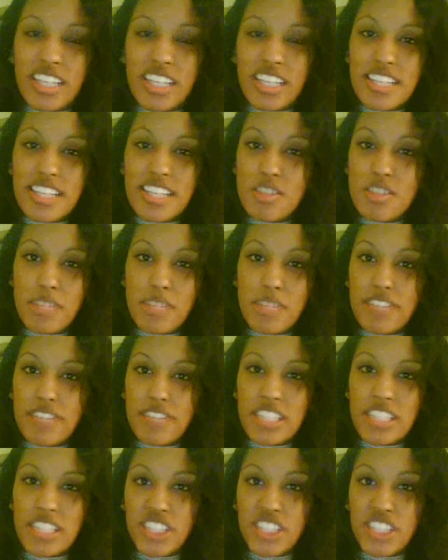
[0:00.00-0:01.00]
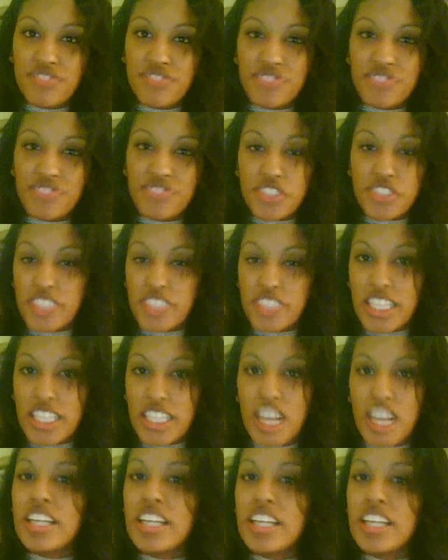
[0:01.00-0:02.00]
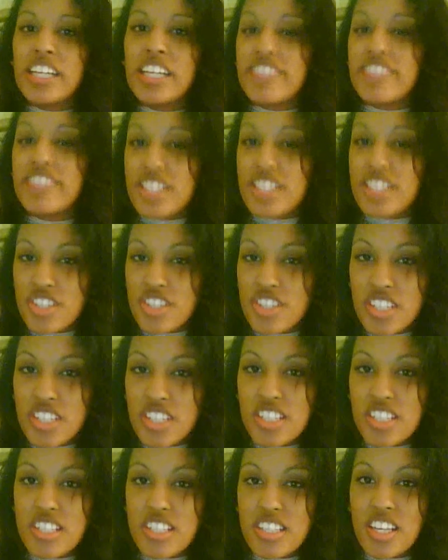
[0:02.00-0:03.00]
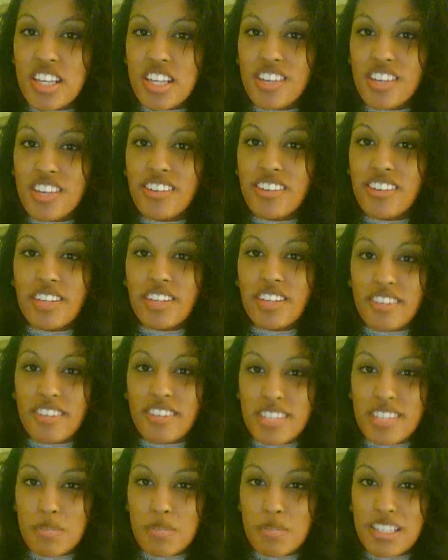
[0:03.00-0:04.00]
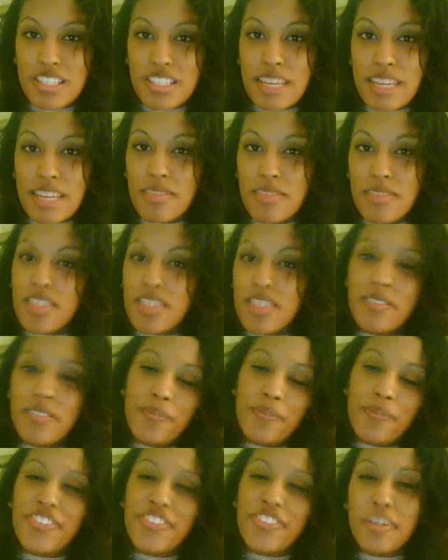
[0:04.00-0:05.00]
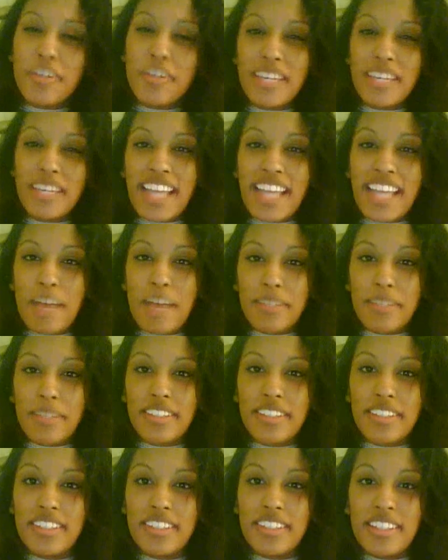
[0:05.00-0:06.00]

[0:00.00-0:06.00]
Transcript: not so big of a deal. It's really not. If he's interested in seeing you and he wants to spend time with you, he'll make it happen.